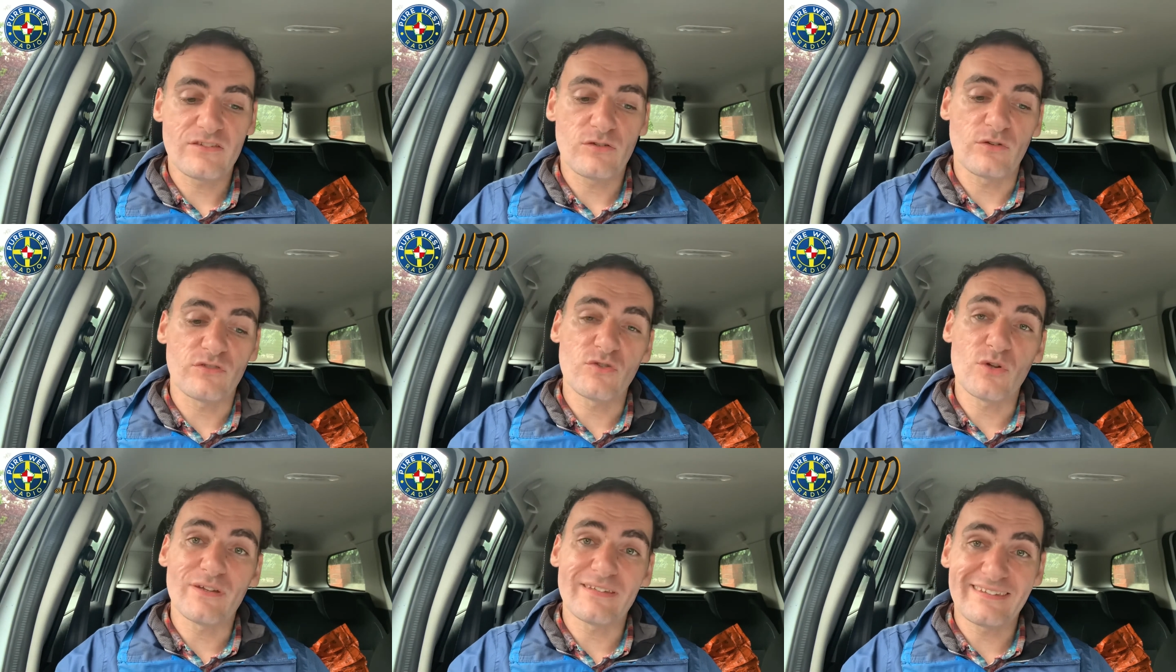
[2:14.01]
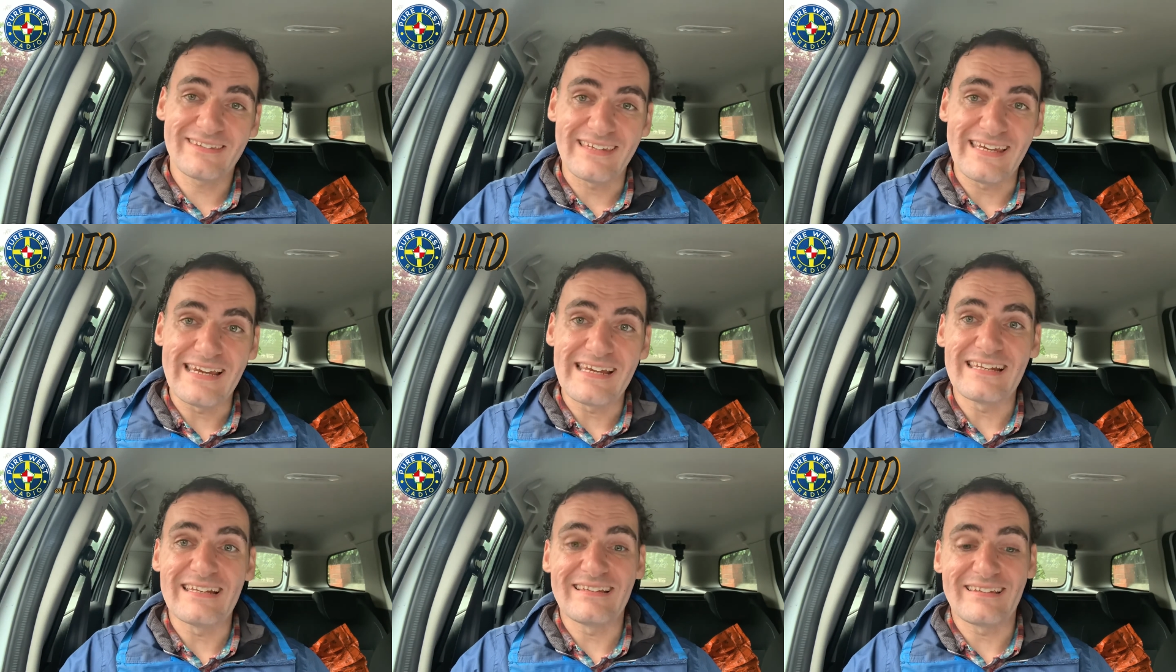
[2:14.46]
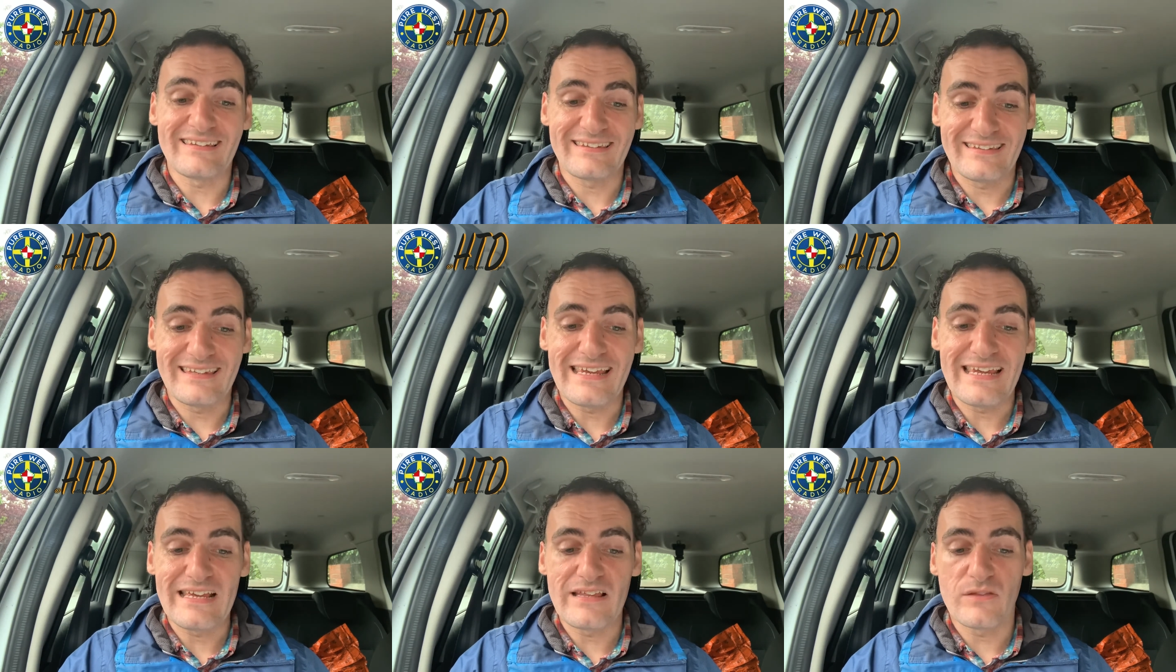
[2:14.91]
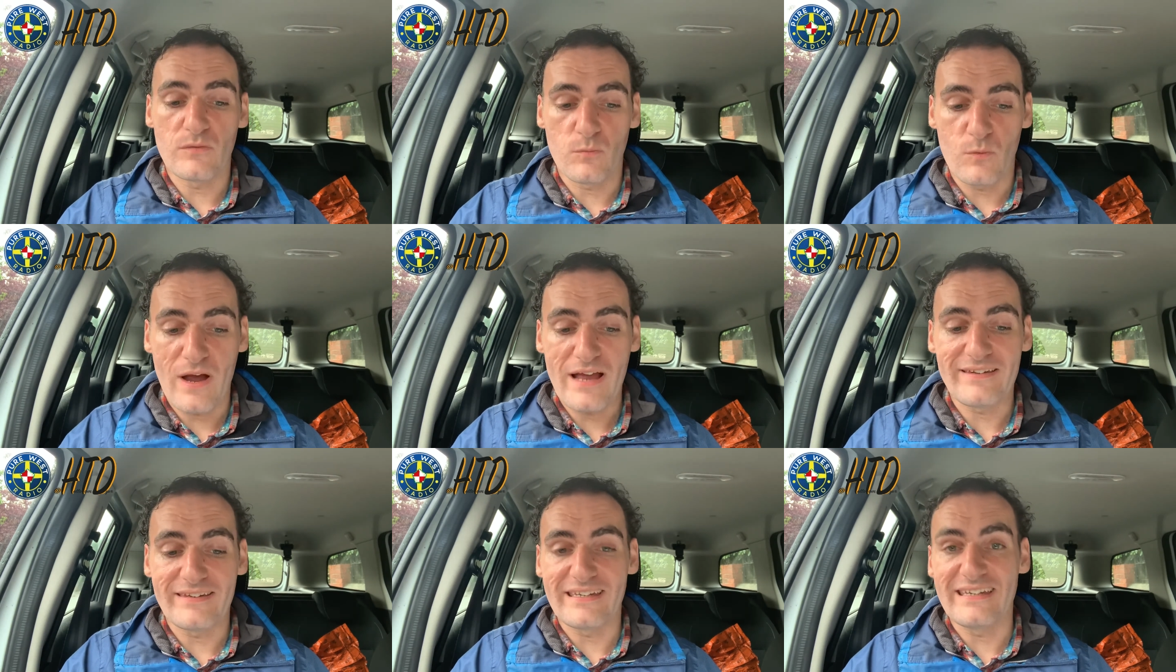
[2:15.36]
so it's not sy'n, it's sydd
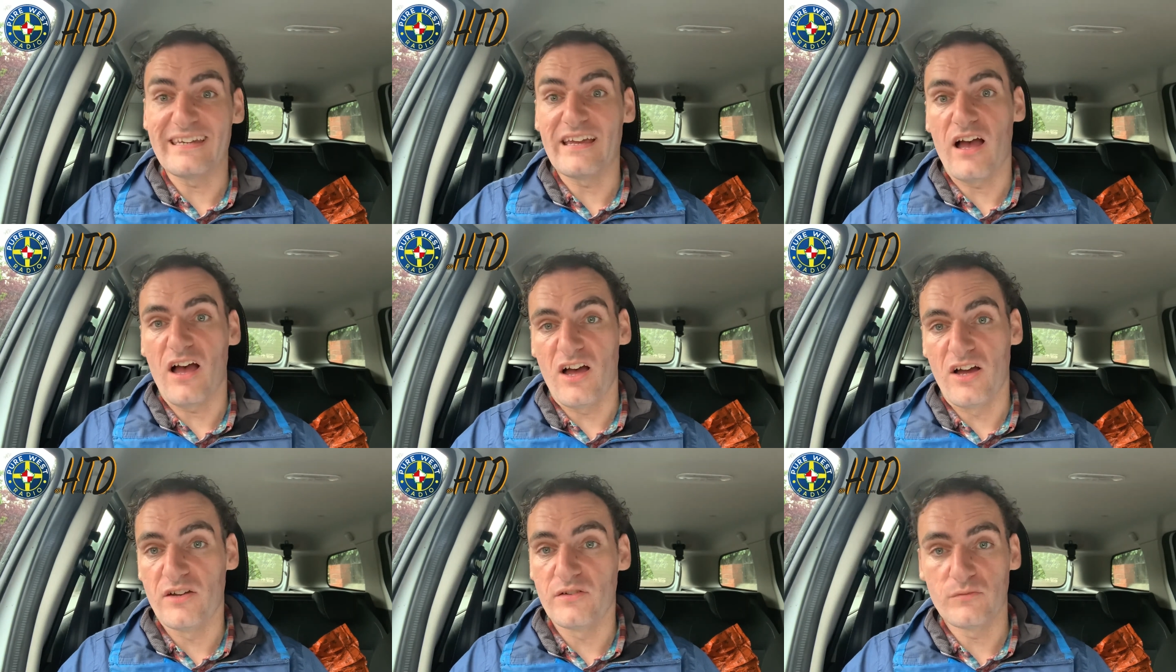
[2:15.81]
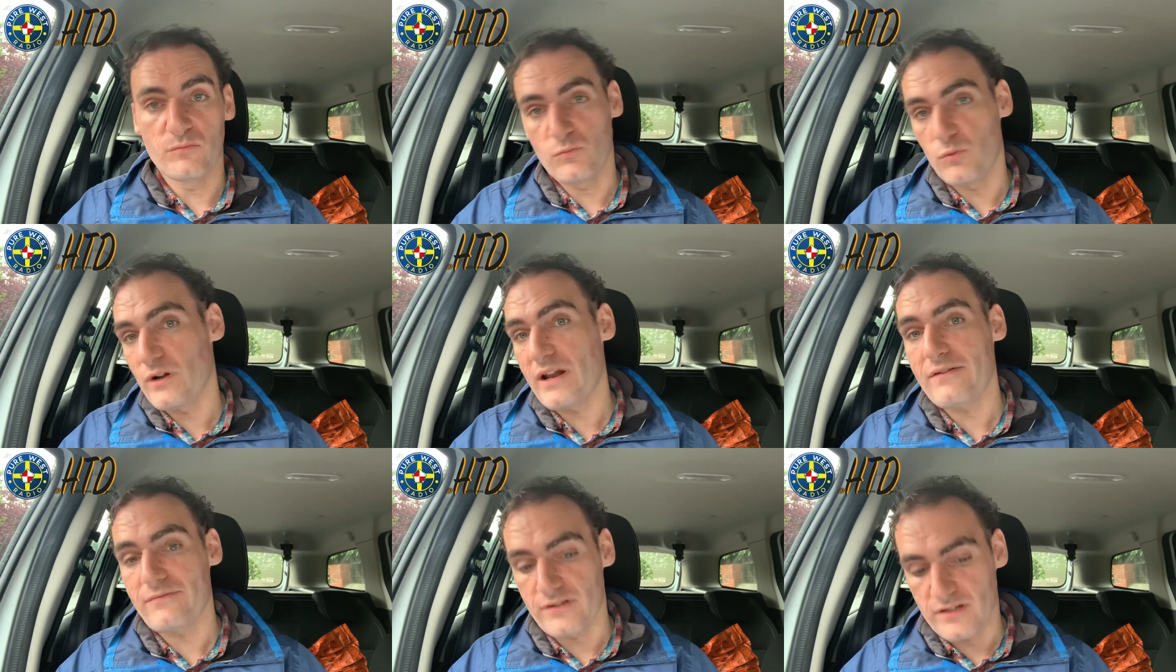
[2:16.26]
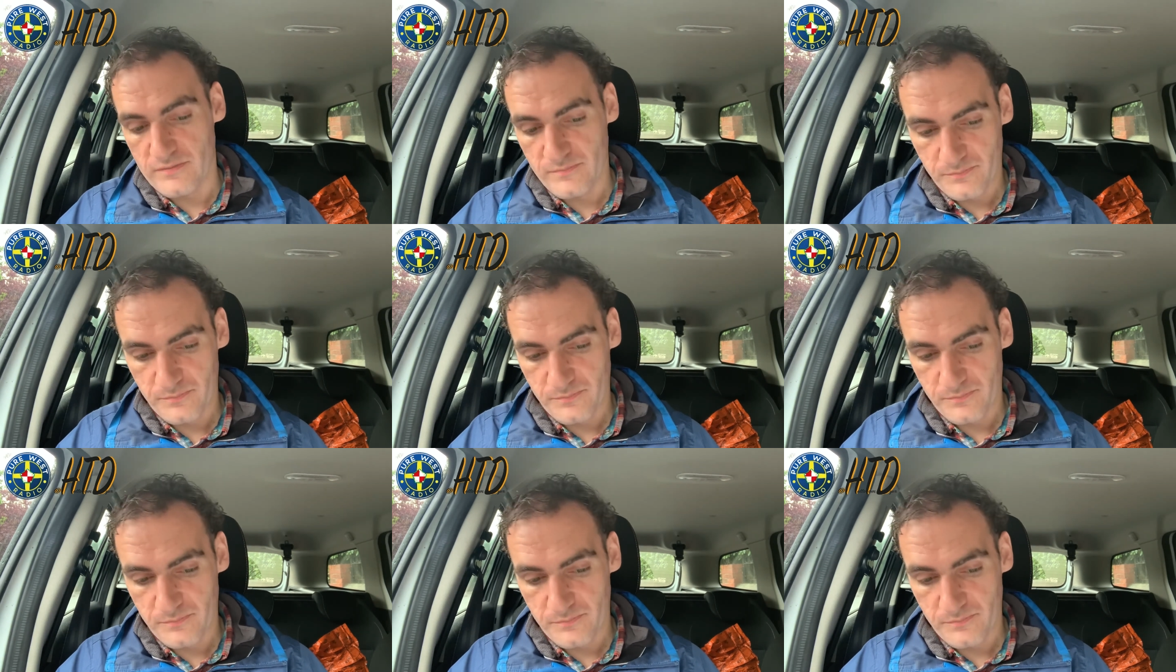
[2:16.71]
wedi un whatever.